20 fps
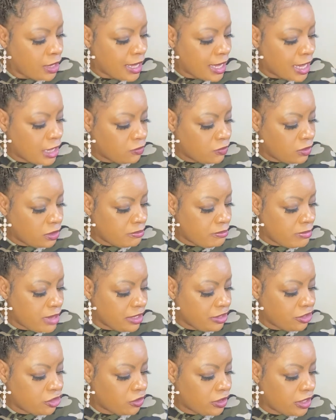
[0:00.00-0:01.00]
I will
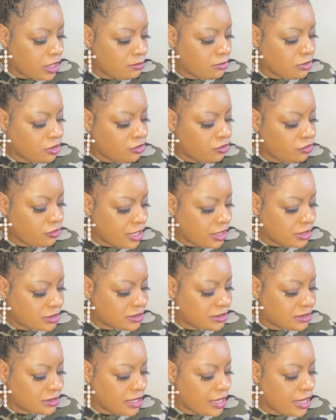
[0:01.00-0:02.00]
make your name
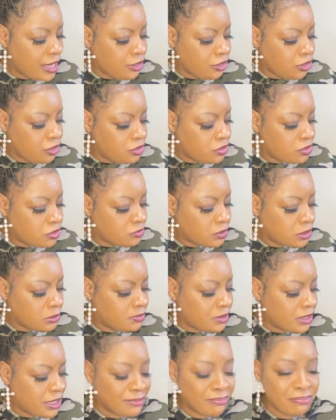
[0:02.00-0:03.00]
great and you will
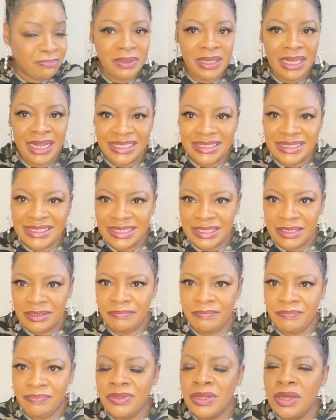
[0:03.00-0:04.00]
be a blessing."
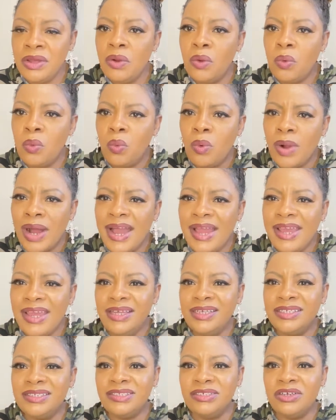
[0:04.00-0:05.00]
Why
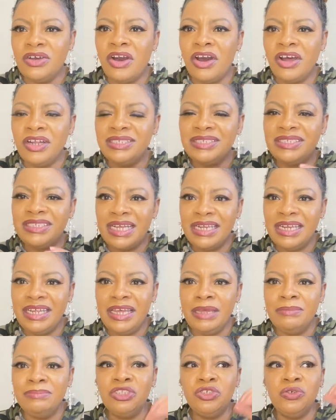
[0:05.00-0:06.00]
is God telling
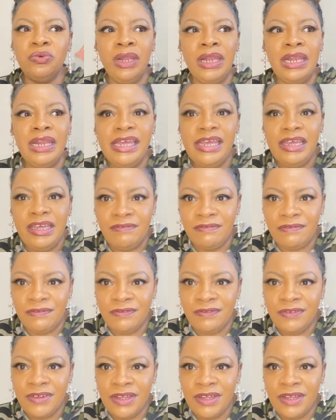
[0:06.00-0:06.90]
him to leave